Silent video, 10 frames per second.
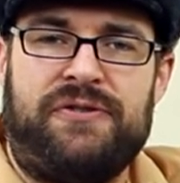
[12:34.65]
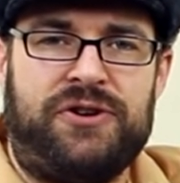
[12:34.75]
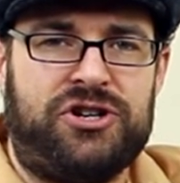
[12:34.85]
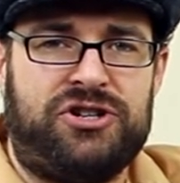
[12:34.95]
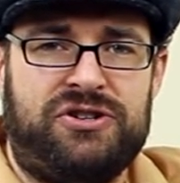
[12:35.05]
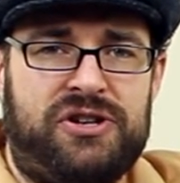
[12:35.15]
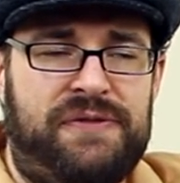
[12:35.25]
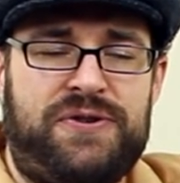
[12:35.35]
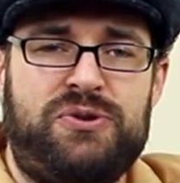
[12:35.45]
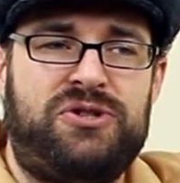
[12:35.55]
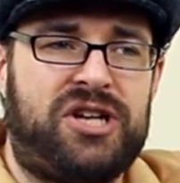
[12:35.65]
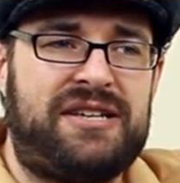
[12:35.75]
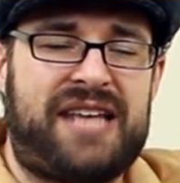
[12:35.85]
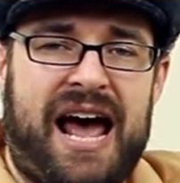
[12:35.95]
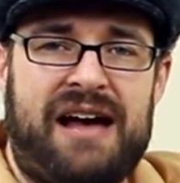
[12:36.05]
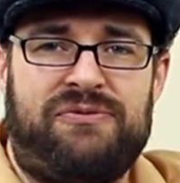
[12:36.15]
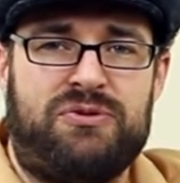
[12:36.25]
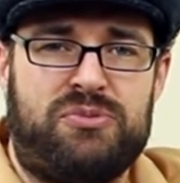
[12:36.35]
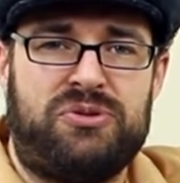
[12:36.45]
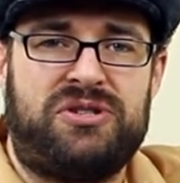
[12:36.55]
If you're, if you just have
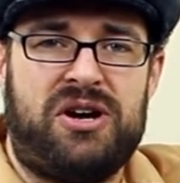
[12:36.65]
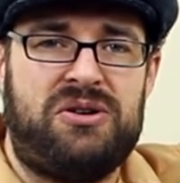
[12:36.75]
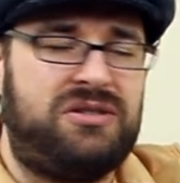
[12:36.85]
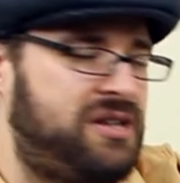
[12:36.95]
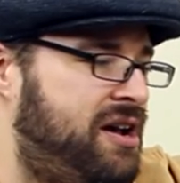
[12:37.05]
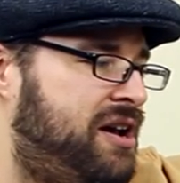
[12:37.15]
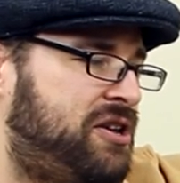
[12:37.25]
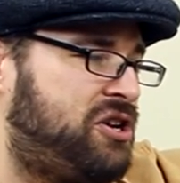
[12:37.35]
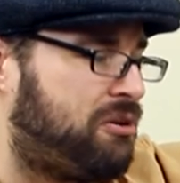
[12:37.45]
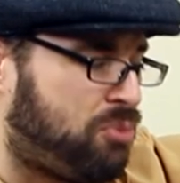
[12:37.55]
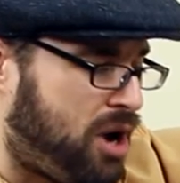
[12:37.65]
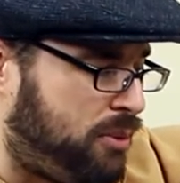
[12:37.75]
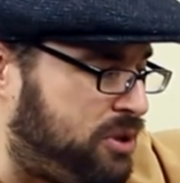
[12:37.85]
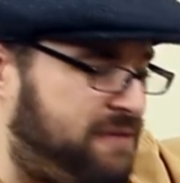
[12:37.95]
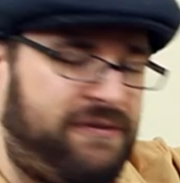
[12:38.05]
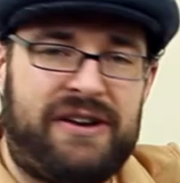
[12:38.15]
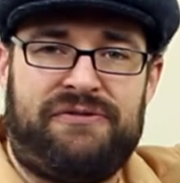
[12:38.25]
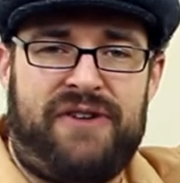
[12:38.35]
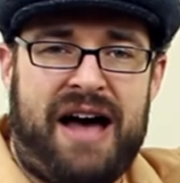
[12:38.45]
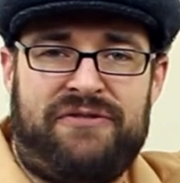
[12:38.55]
Robustos, you could probably
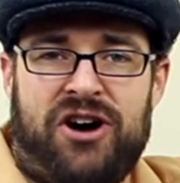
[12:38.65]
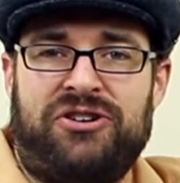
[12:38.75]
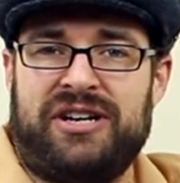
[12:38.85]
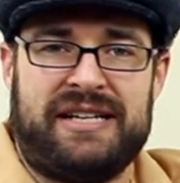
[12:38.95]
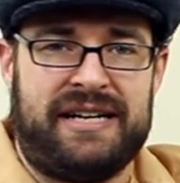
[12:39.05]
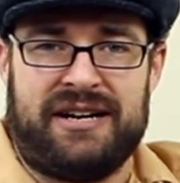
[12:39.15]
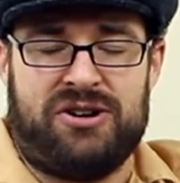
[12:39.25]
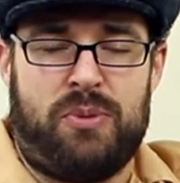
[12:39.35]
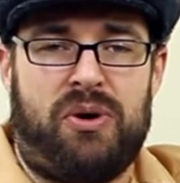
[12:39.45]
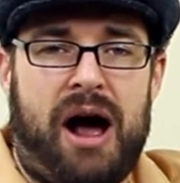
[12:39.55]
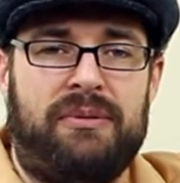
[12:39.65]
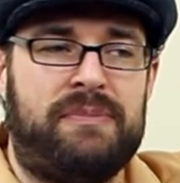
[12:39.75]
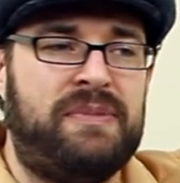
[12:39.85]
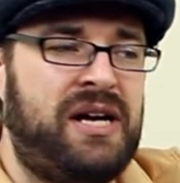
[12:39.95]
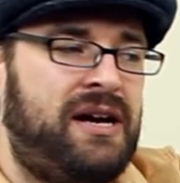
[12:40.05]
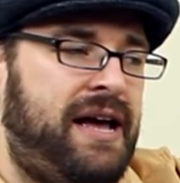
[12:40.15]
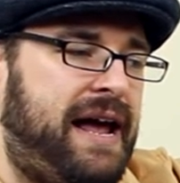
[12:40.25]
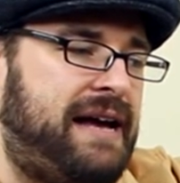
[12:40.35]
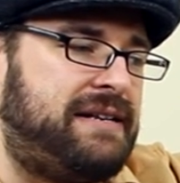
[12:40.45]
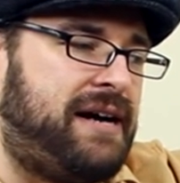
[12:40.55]
fit 500 in here, no problem.
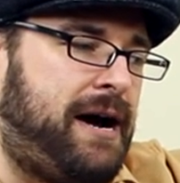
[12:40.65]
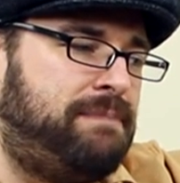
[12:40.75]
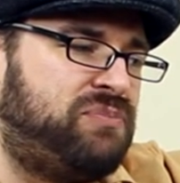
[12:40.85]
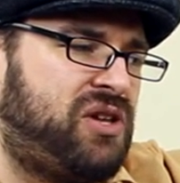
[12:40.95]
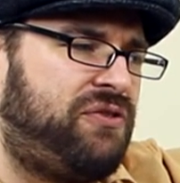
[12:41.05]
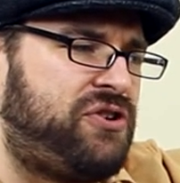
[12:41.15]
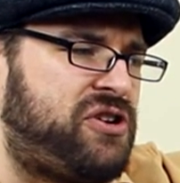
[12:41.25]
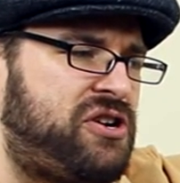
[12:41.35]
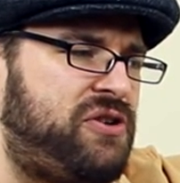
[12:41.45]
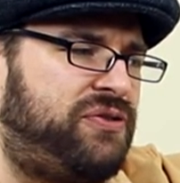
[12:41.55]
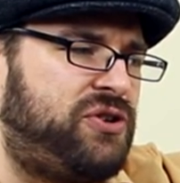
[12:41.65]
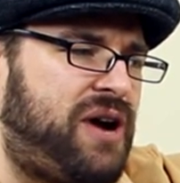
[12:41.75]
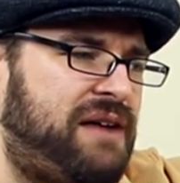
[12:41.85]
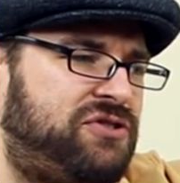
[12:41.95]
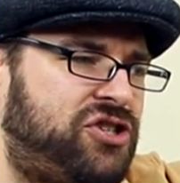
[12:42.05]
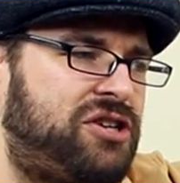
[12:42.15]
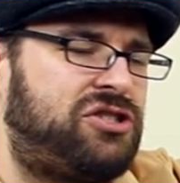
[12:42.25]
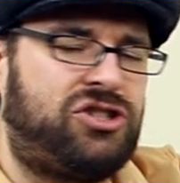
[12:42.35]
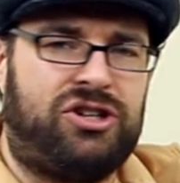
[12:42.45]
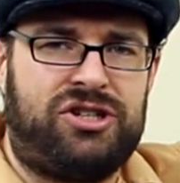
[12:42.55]
And um, if you, if you have
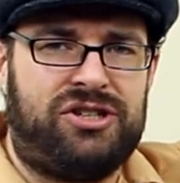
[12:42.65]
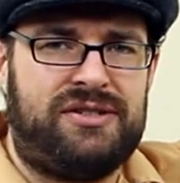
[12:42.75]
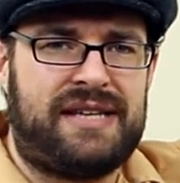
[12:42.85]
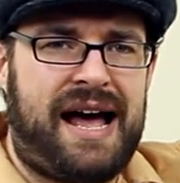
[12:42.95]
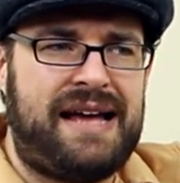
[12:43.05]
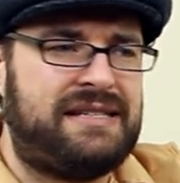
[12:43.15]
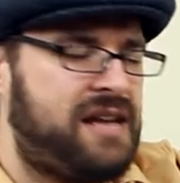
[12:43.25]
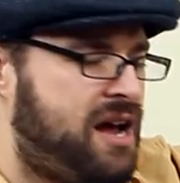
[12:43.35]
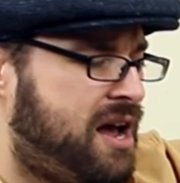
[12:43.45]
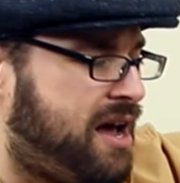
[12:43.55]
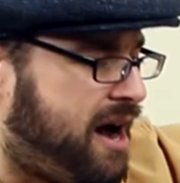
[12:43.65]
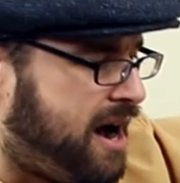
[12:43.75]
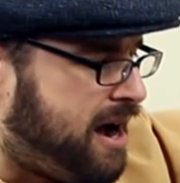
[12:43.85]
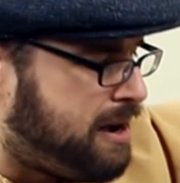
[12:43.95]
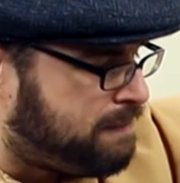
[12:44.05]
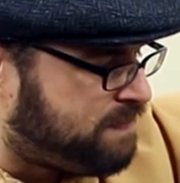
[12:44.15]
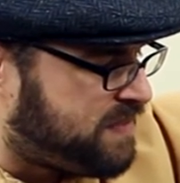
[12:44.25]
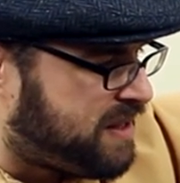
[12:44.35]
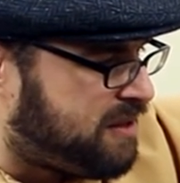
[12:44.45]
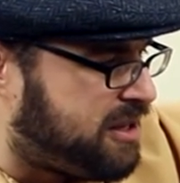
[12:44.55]
just Churchill size,
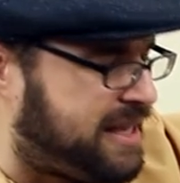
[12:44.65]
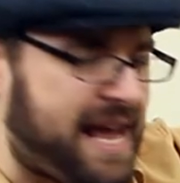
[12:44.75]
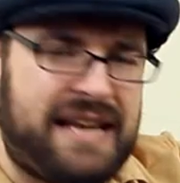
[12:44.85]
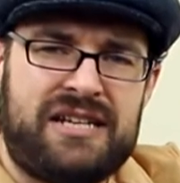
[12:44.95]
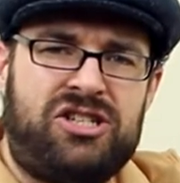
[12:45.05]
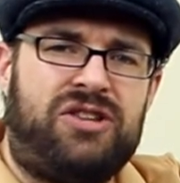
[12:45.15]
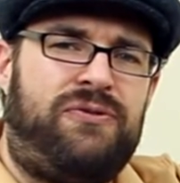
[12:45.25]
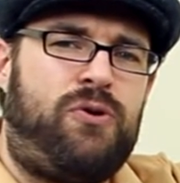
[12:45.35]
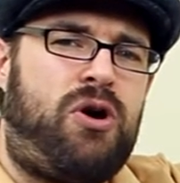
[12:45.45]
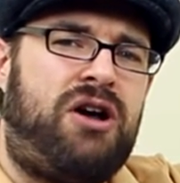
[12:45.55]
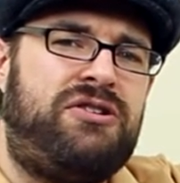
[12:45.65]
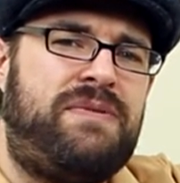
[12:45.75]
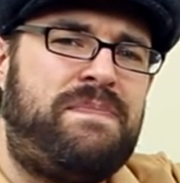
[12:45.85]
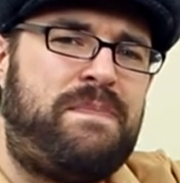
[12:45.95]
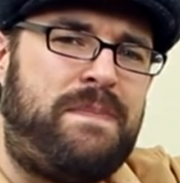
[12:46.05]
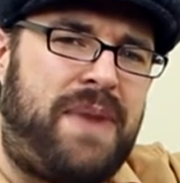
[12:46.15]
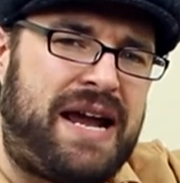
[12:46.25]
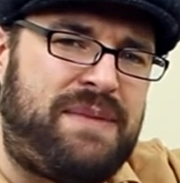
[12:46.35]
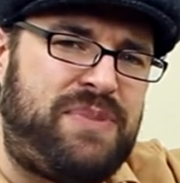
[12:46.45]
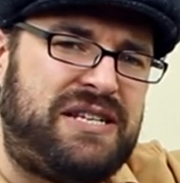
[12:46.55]
um, getting to the 400
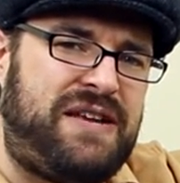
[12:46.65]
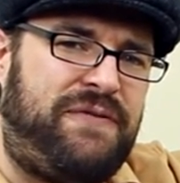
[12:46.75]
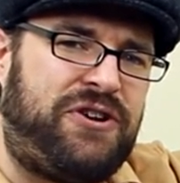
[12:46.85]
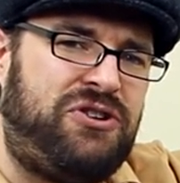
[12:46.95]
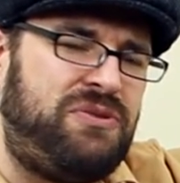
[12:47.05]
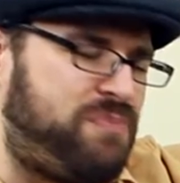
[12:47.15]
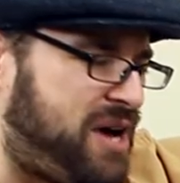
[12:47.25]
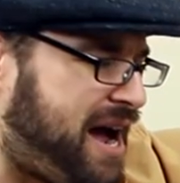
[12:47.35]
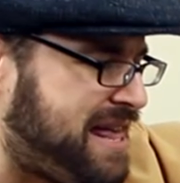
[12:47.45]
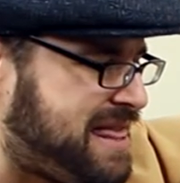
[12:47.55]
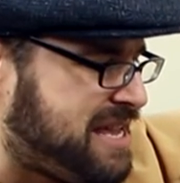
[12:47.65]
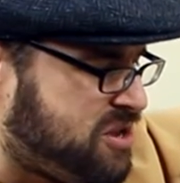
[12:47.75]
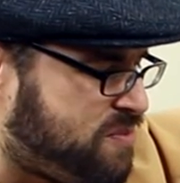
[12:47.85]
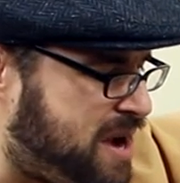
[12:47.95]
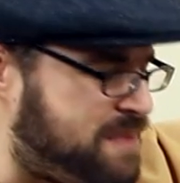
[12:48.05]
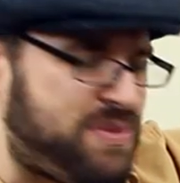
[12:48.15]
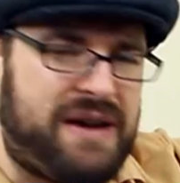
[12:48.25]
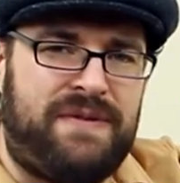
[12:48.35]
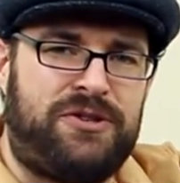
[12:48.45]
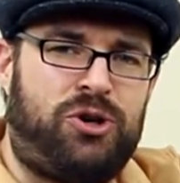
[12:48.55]
might be difficult, but I think you might be
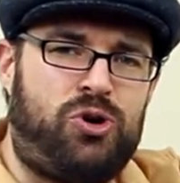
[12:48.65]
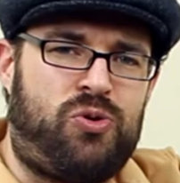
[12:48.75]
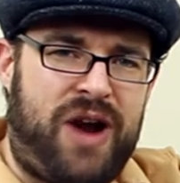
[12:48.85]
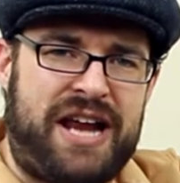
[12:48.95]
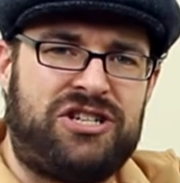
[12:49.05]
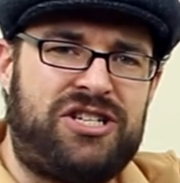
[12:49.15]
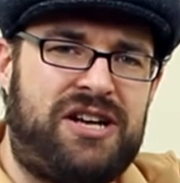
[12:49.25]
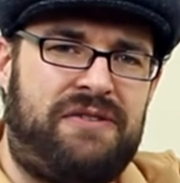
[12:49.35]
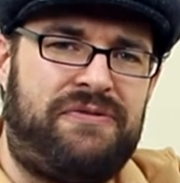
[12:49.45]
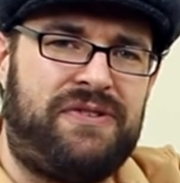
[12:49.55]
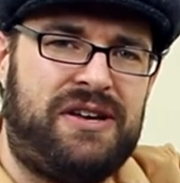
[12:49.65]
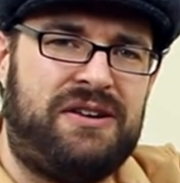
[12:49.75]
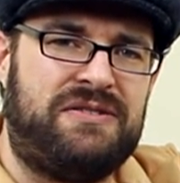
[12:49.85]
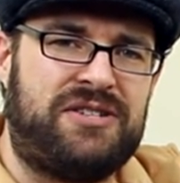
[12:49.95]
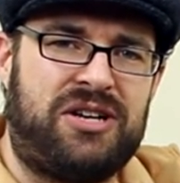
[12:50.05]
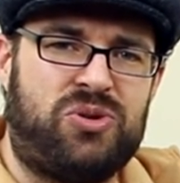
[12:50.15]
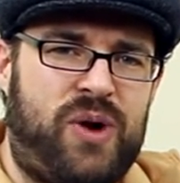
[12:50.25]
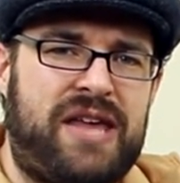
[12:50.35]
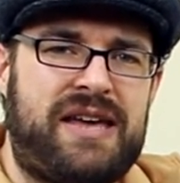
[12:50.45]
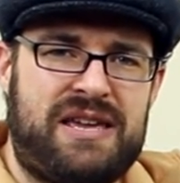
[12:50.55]
able to arrange stuff in such a
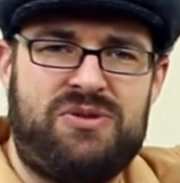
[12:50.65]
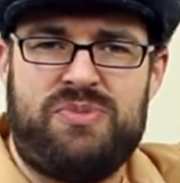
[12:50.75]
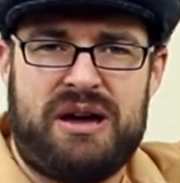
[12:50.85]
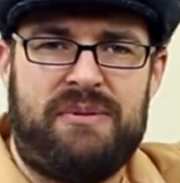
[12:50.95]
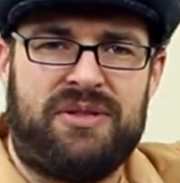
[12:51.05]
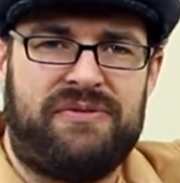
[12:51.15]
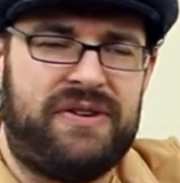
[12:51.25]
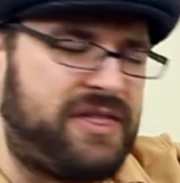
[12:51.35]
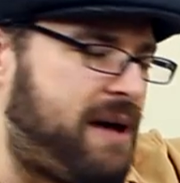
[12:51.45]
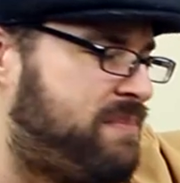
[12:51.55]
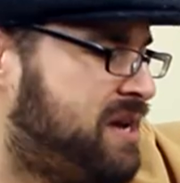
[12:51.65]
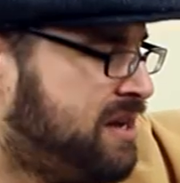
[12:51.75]
way that you'll be able to fit them.